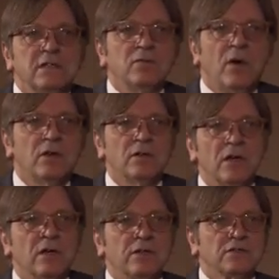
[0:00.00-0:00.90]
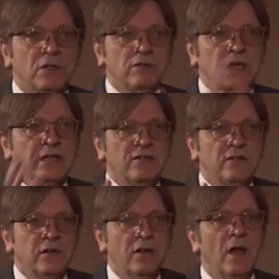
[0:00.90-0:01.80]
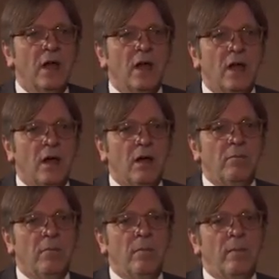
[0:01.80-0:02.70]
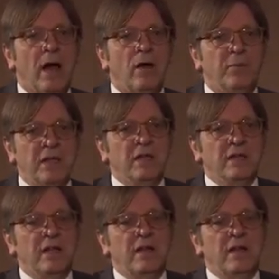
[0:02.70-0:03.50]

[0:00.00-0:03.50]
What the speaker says: It's one or the other. So that is my opinion.